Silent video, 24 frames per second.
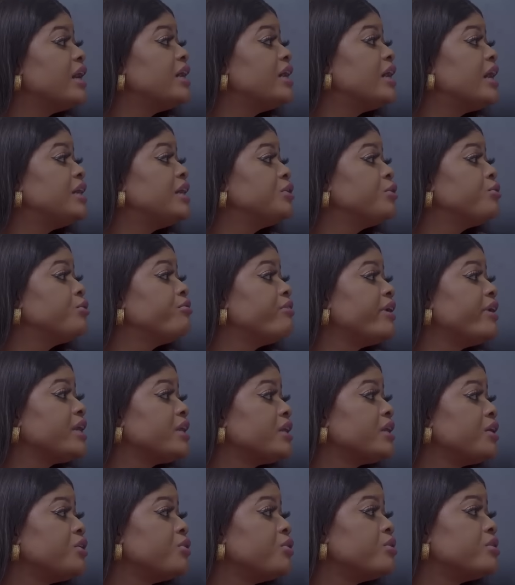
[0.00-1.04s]
I know
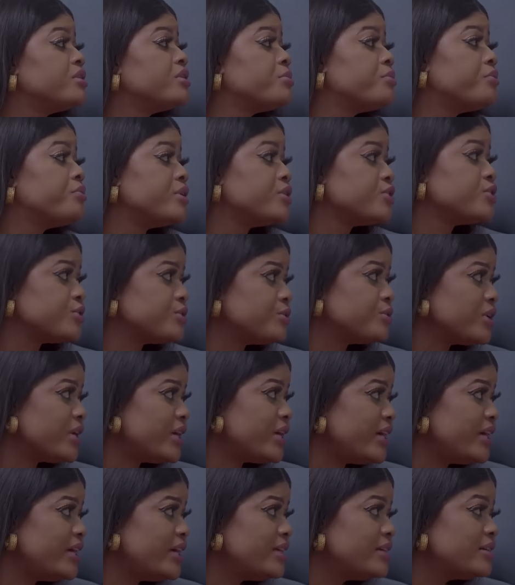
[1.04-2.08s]
right now you're under pressure,
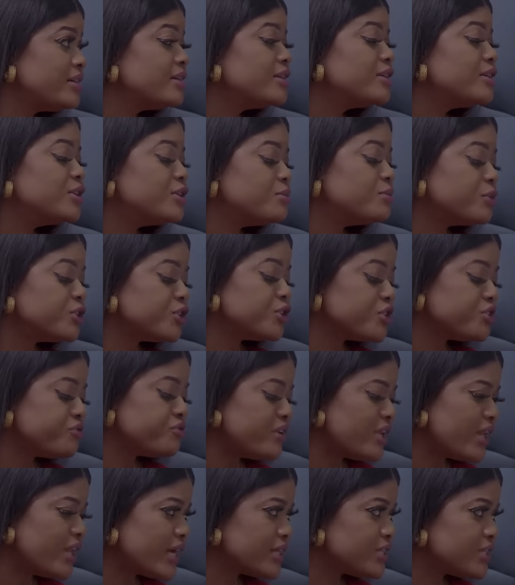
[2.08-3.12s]
okay? But
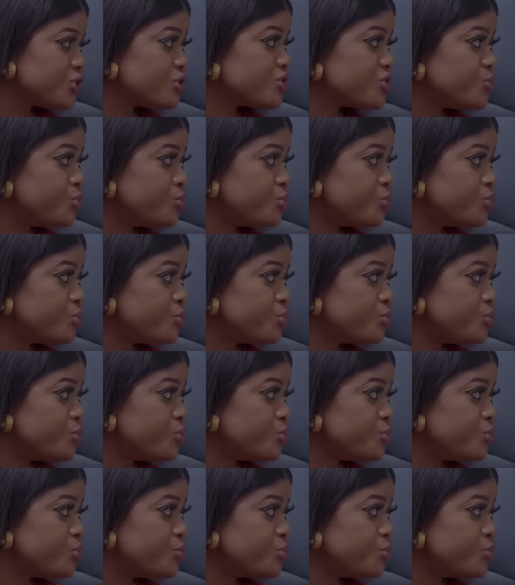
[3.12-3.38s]
just relax.